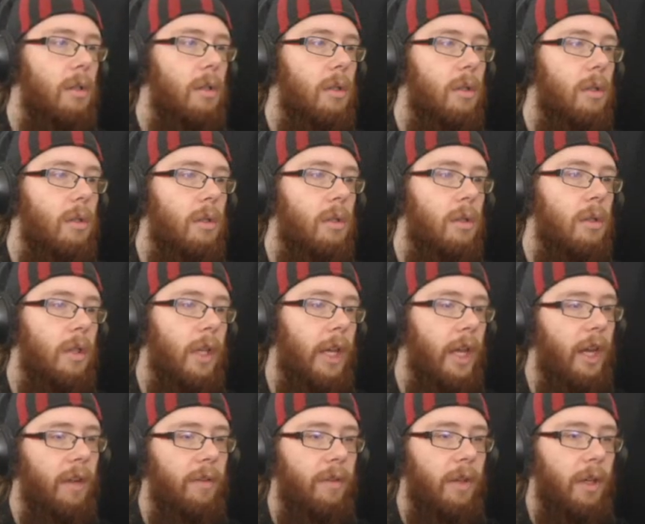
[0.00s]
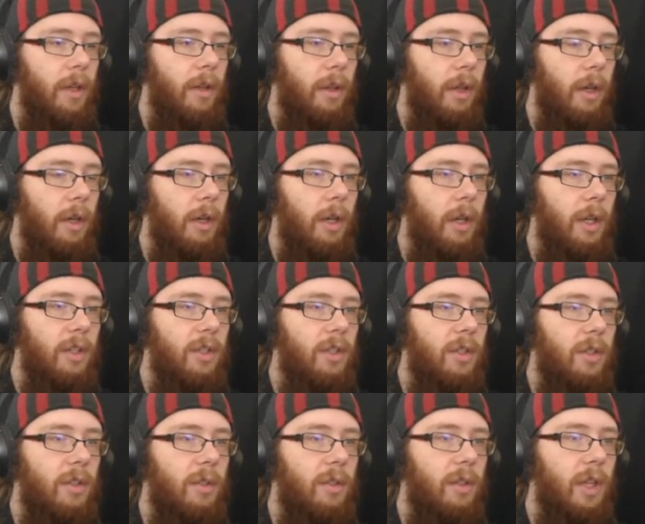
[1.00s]
yeah, I have enough iron.
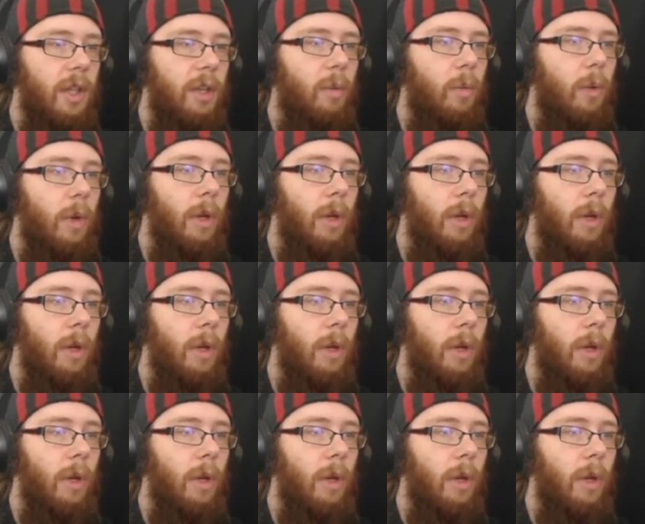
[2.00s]
Let's take 1